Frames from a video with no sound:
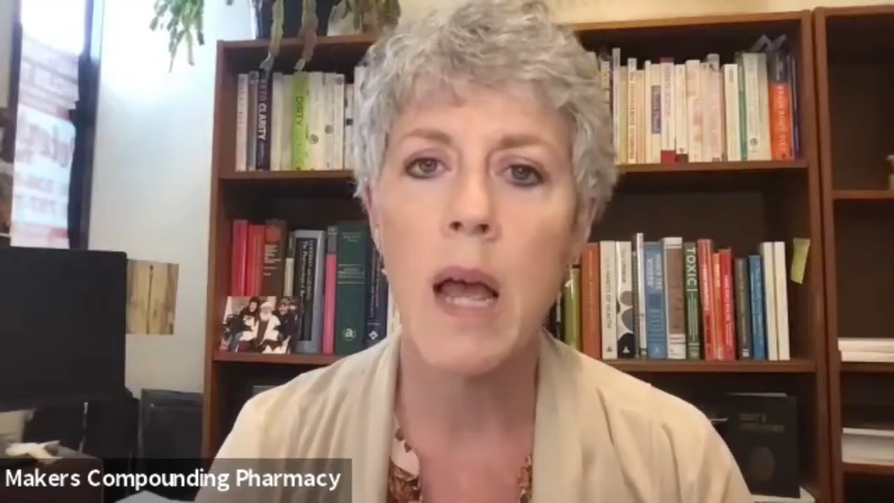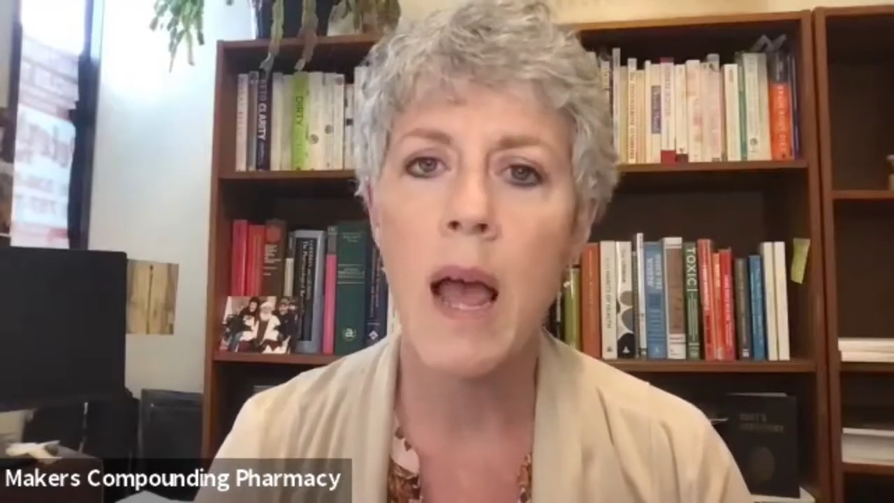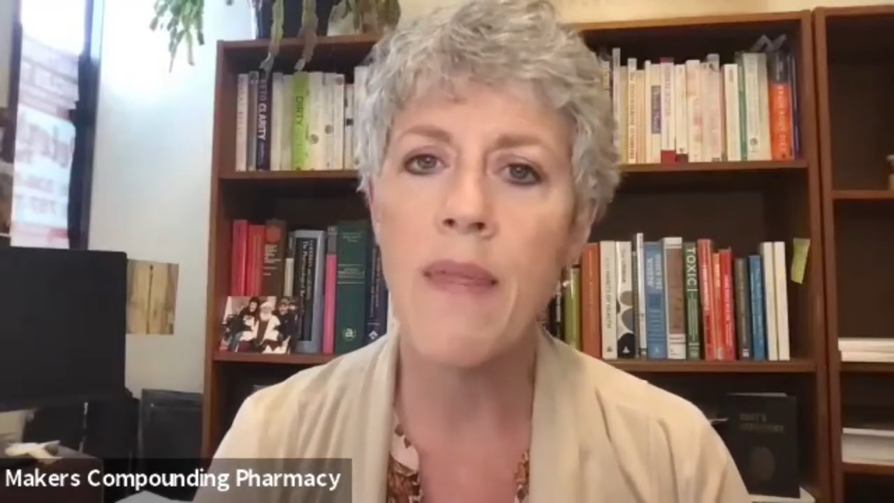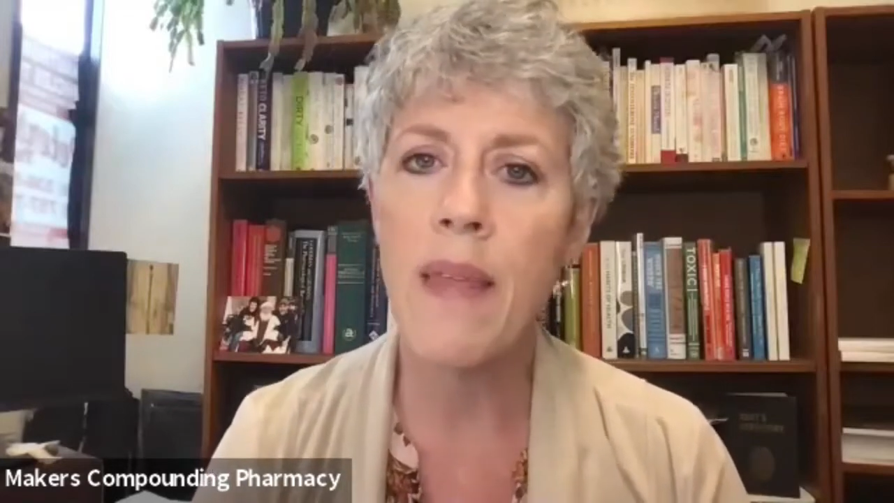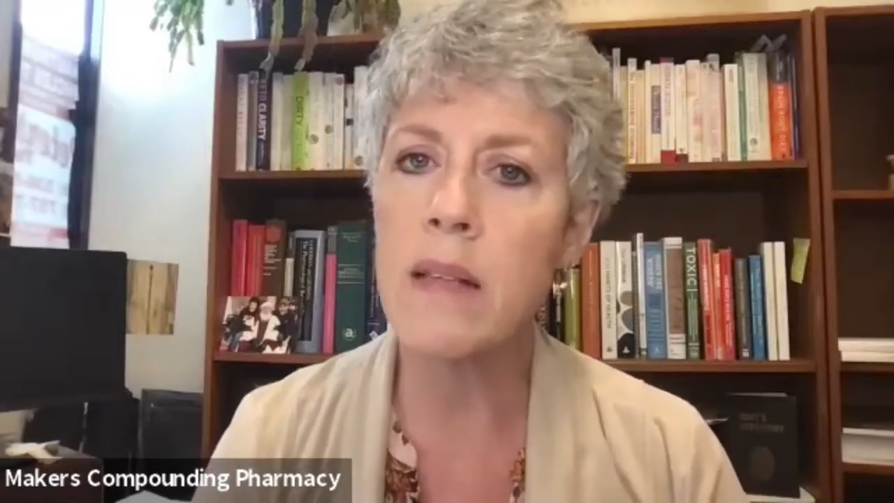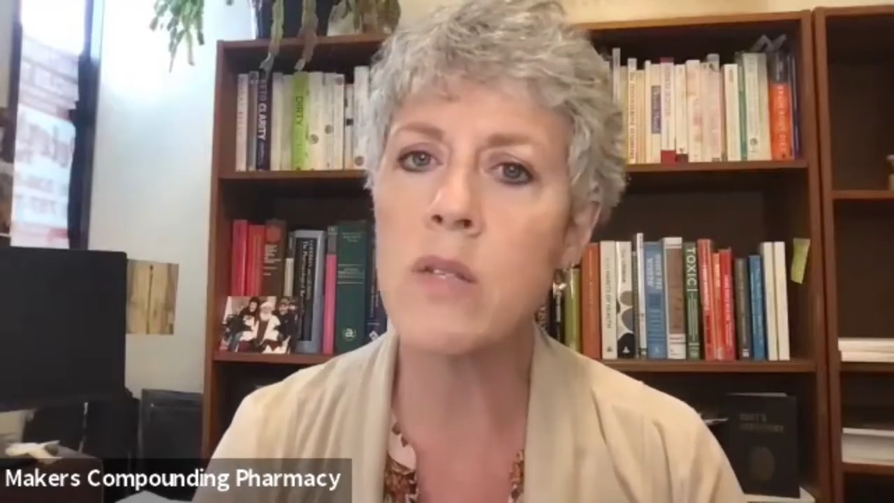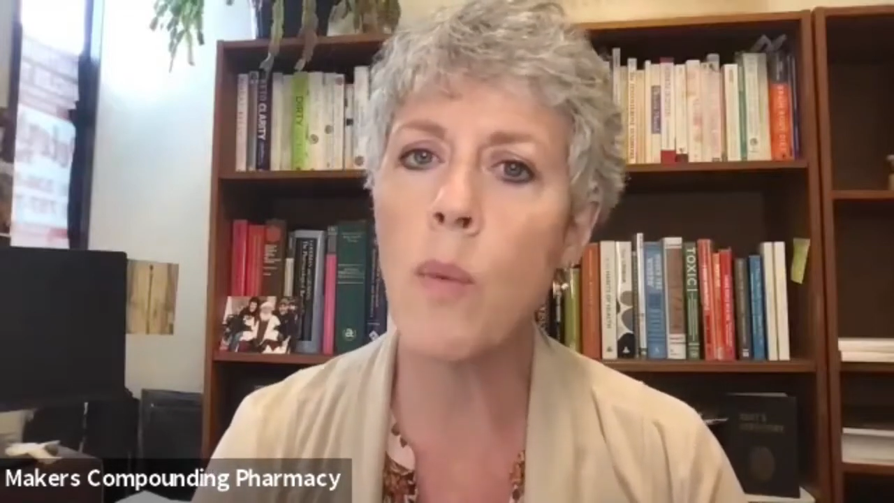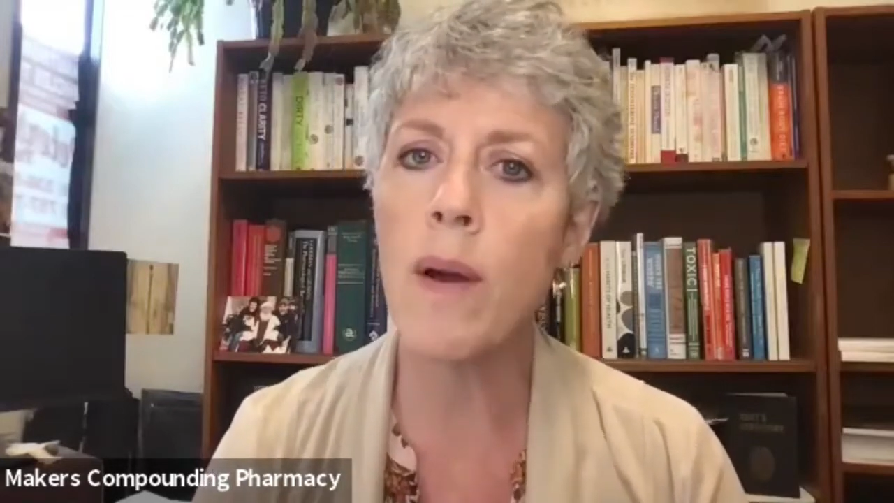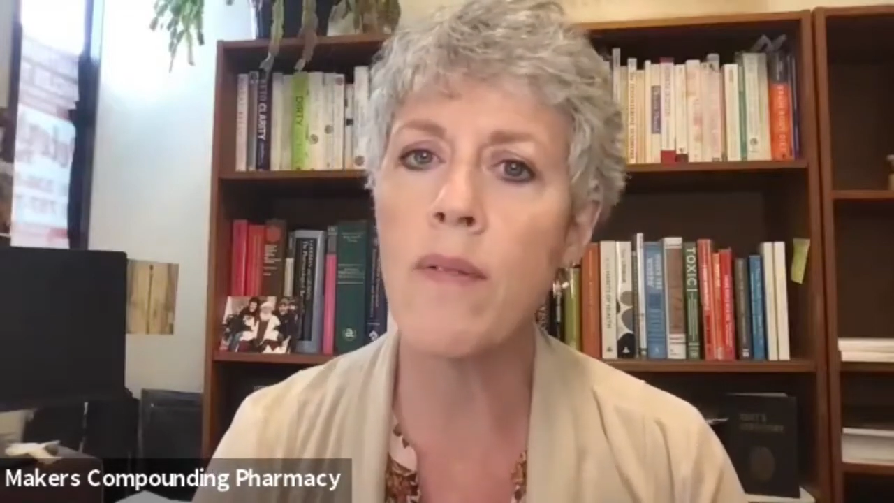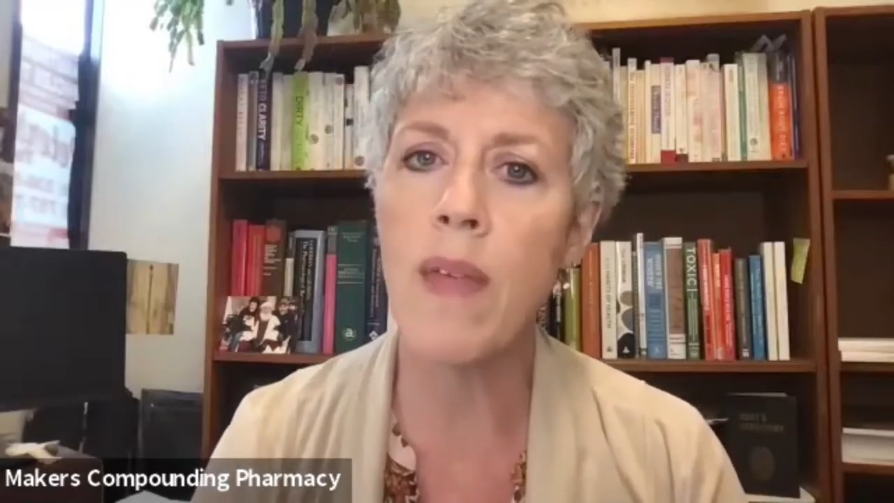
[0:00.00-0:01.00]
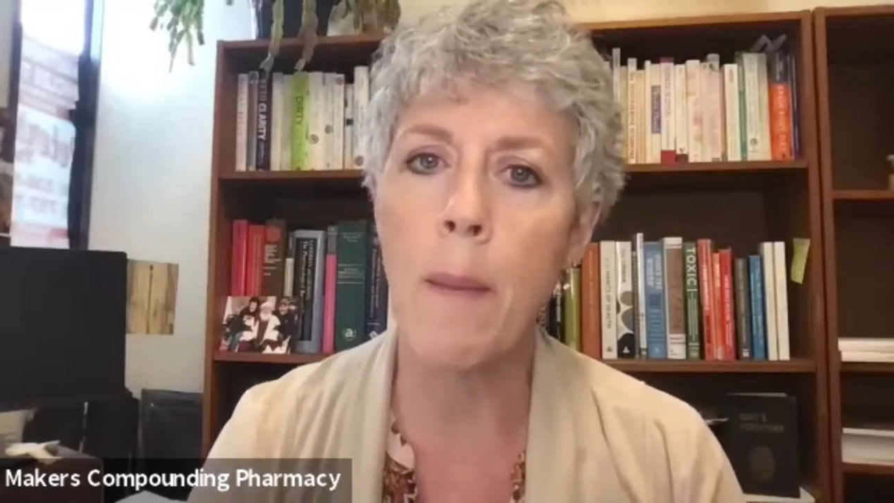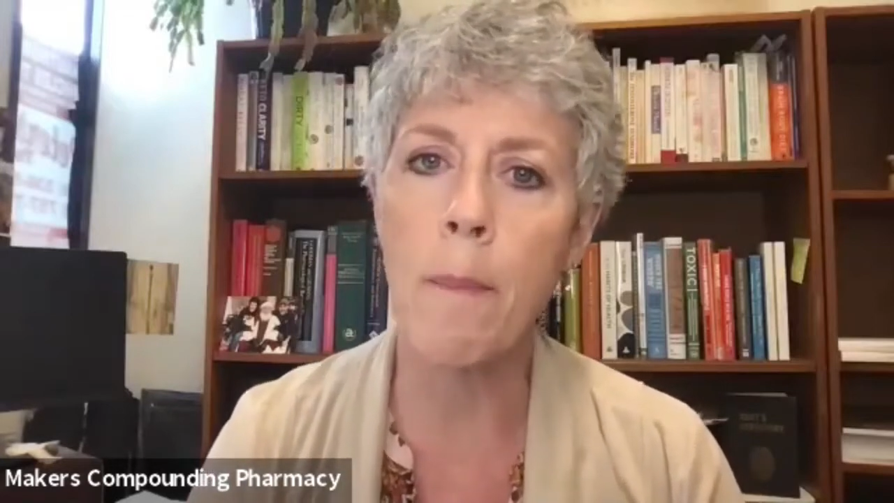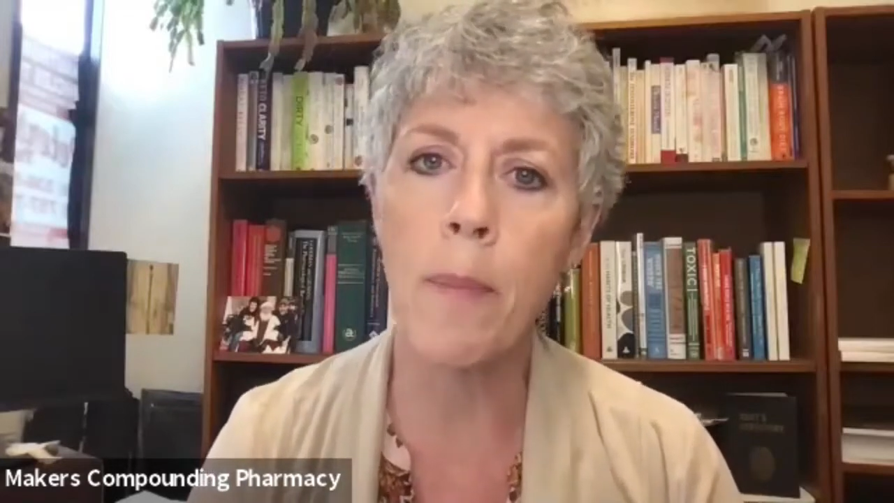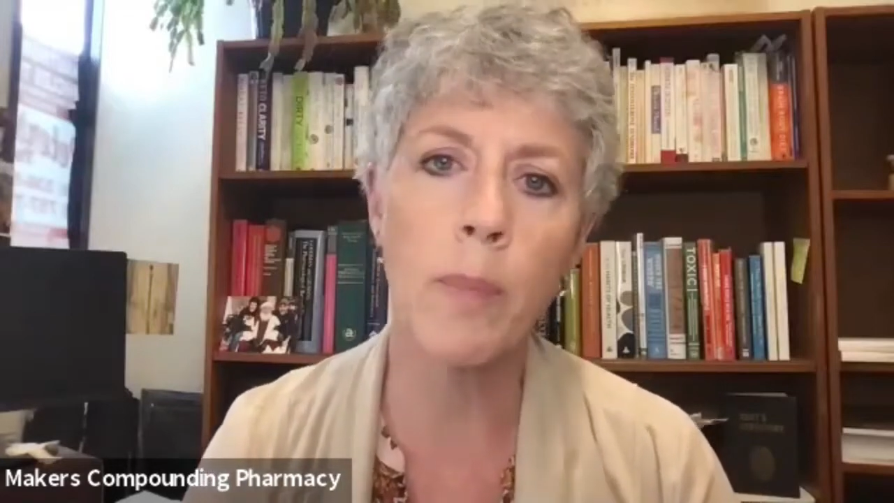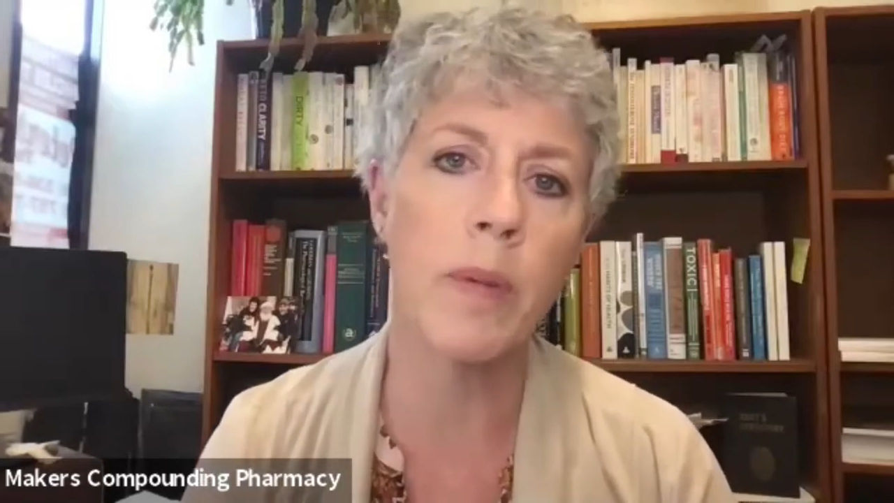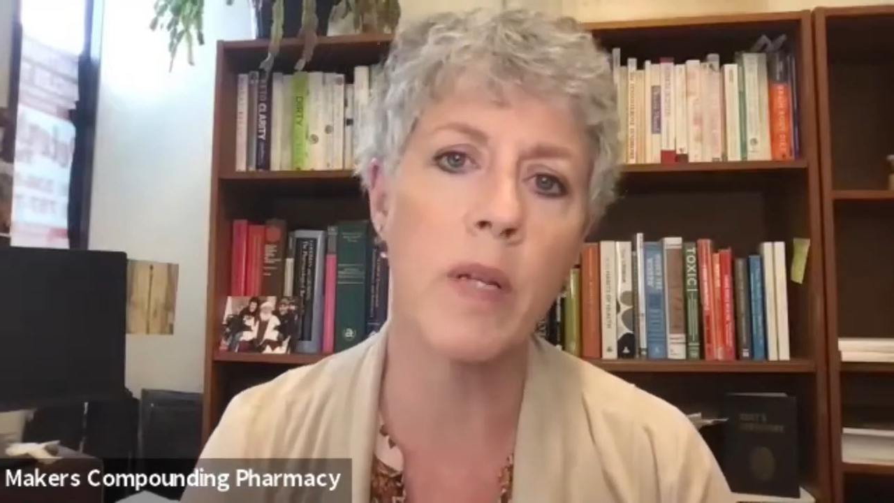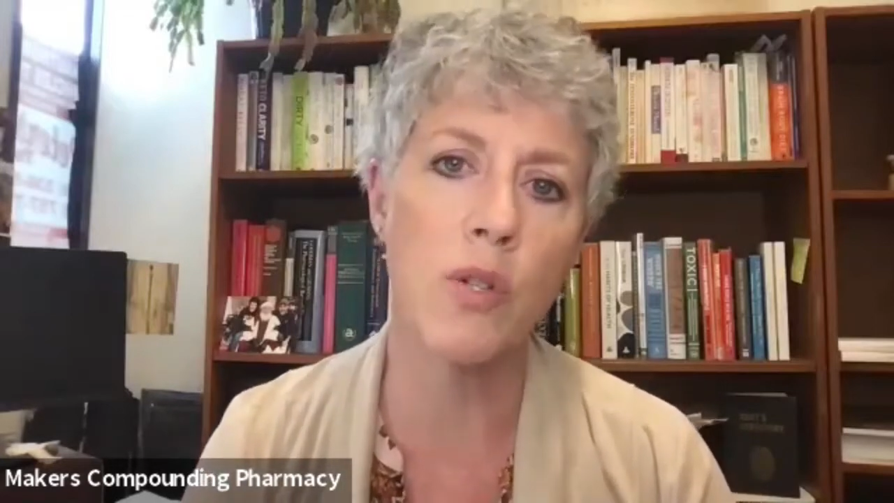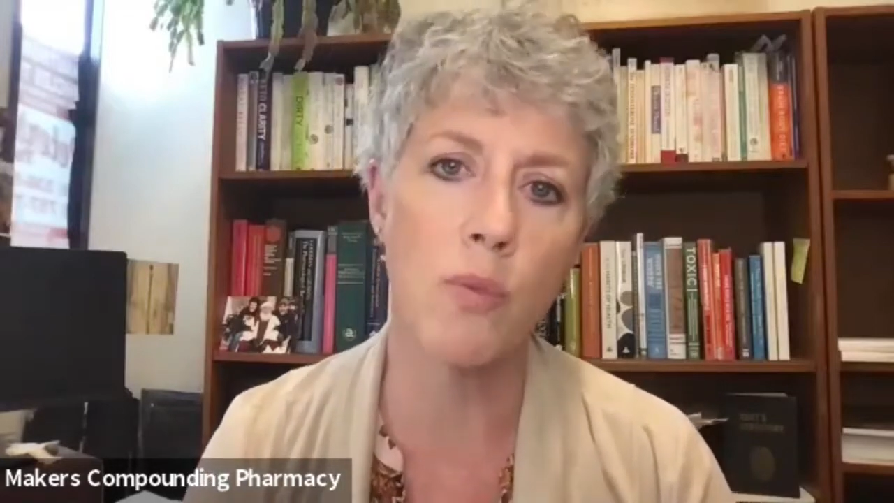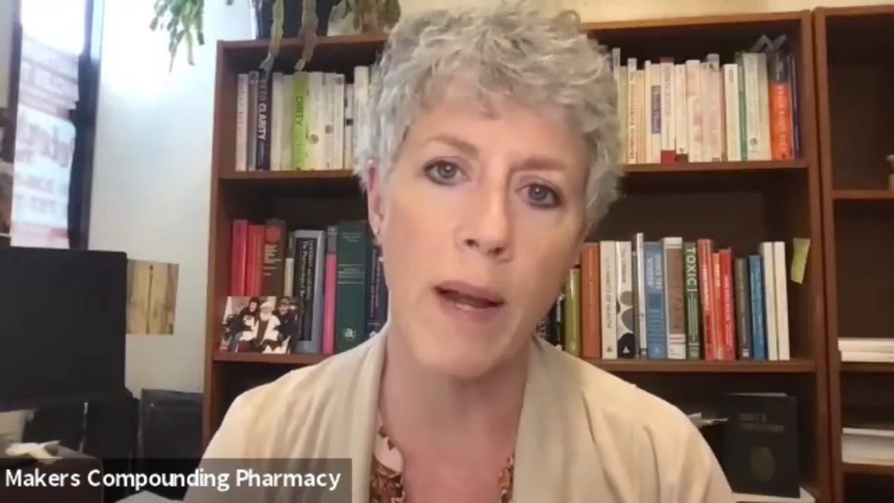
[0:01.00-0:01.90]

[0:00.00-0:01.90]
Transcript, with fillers: And that's where that purplish